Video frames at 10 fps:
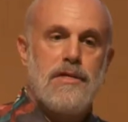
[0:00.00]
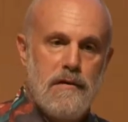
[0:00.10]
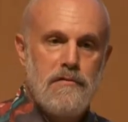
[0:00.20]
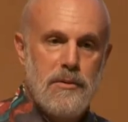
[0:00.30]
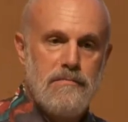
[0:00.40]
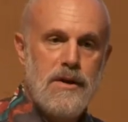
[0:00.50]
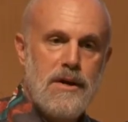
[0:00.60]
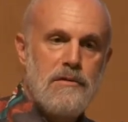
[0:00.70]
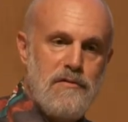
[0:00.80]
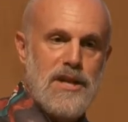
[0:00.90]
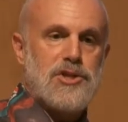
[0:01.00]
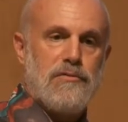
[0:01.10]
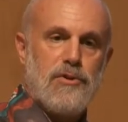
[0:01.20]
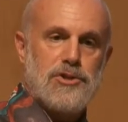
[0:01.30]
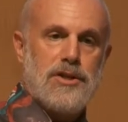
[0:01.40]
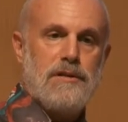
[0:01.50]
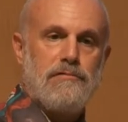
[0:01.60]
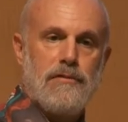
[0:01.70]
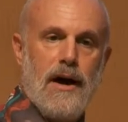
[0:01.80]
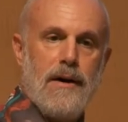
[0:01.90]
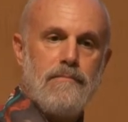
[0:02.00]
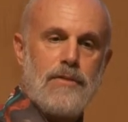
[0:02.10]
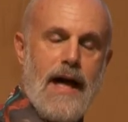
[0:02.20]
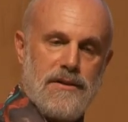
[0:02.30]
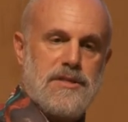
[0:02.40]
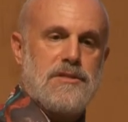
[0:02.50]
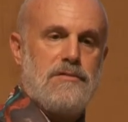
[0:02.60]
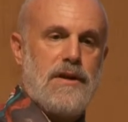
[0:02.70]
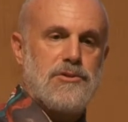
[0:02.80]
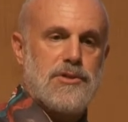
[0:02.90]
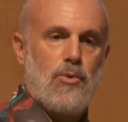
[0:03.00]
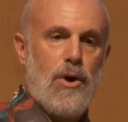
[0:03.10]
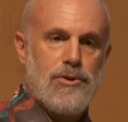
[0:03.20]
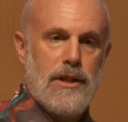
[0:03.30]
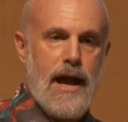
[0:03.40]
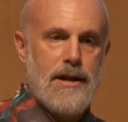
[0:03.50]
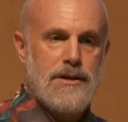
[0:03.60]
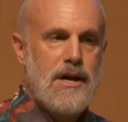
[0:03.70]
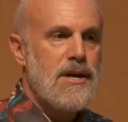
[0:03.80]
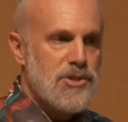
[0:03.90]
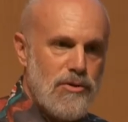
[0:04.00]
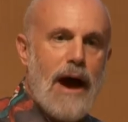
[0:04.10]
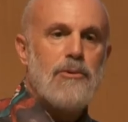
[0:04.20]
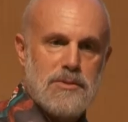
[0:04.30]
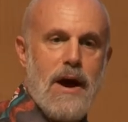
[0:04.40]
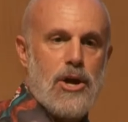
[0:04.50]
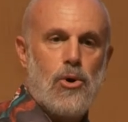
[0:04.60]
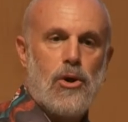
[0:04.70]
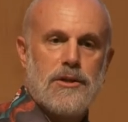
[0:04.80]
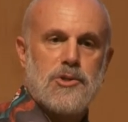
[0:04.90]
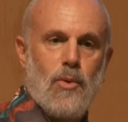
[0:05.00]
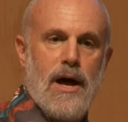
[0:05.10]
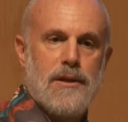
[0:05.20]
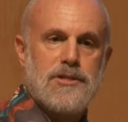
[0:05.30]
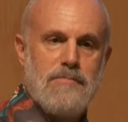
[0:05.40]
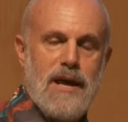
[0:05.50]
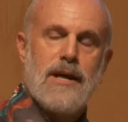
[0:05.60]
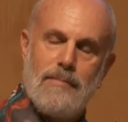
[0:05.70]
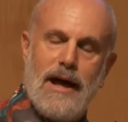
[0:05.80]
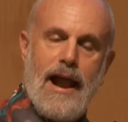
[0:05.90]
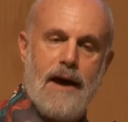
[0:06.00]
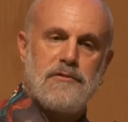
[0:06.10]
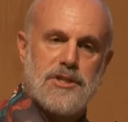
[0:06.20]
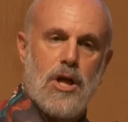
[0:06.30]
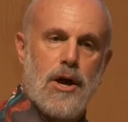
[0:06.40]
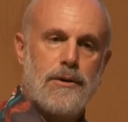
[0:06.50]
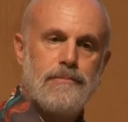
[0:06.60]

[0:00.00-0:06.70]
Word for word: of the finished version of um, Alice's Adventures in Wonderland. So that was my goal as well, to make it about half as long.